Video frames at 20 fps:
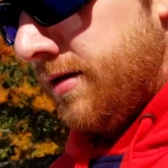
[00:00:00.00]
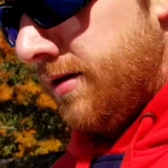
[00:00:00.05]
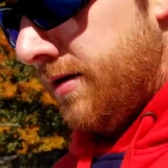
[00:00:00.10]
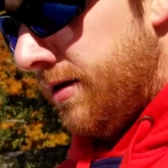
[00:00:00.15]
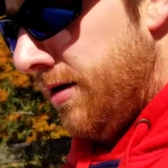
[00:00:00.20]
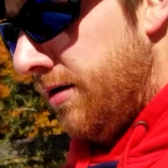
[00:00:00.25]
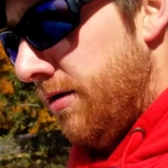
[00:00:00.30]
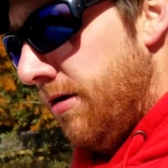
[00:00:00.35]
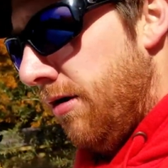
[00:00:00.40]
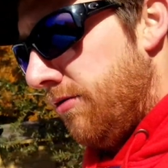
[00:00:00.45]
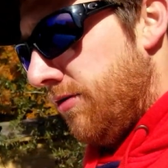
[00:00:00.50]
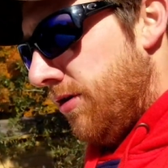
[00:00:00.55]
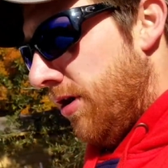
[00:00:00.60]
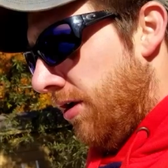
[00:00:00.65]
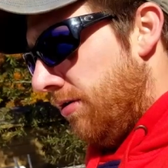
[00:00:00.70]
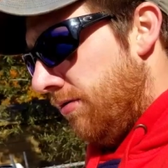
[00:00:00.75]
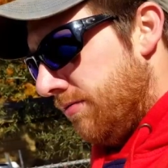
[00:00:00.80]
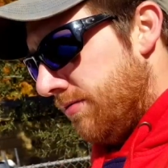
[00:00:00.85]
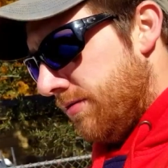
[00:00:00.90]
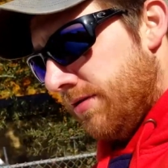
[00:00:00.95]
low
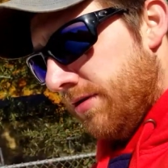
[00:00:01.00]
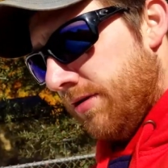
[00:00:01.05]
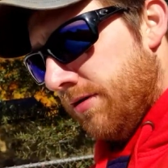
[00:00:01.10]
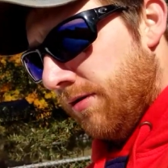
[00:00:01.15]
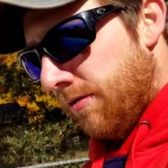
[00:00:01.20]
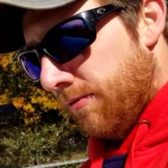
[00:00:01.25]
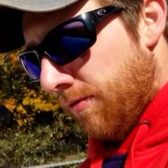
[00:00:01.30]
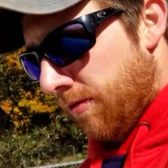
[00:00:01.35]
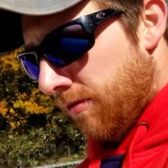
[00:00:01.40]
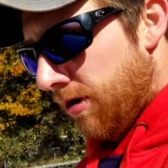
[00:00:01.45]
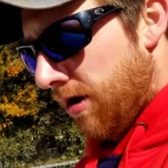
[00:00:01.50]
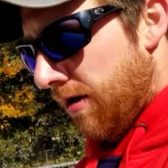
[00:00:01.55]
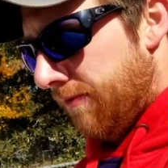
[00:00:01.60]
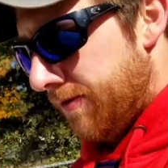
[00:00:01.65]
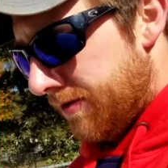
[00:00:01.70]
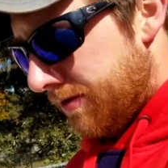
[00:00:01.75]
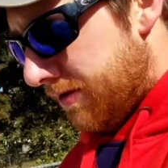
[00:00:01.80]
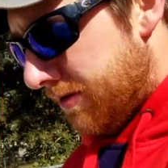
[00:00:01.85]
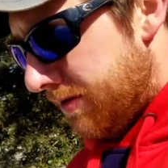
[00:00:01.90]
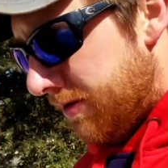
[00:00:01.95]
tunnels or row covers.